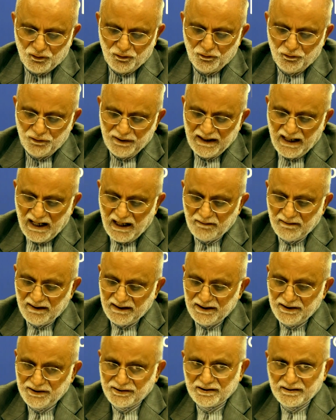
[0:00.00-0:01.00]
We have an
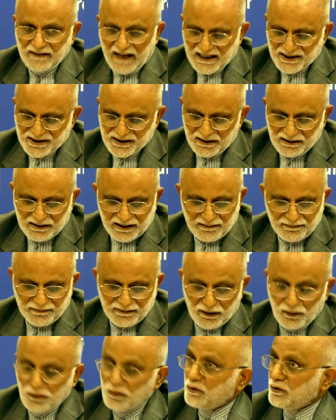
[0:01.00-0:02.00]
international
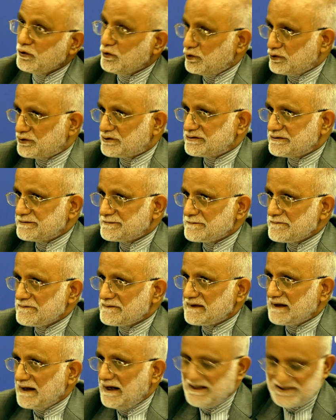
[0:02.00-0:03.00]
criminal court
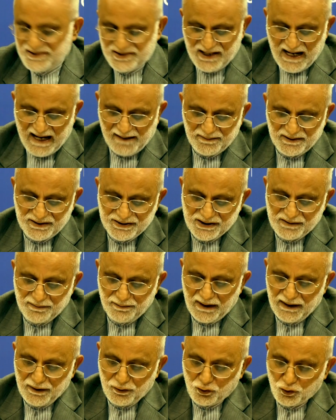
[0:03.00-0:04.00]
established
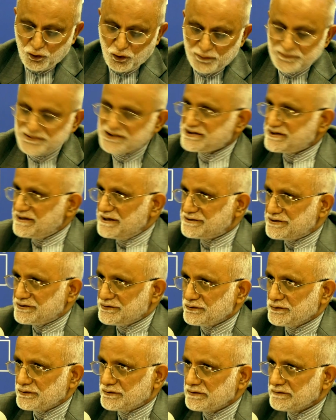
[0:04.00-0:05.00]
by Rome
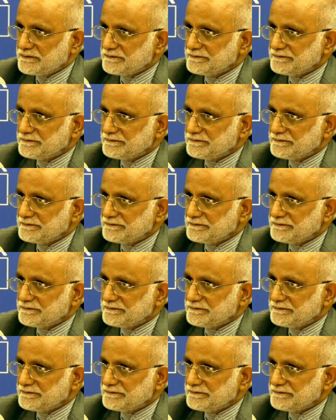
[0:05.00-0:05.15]
Statute.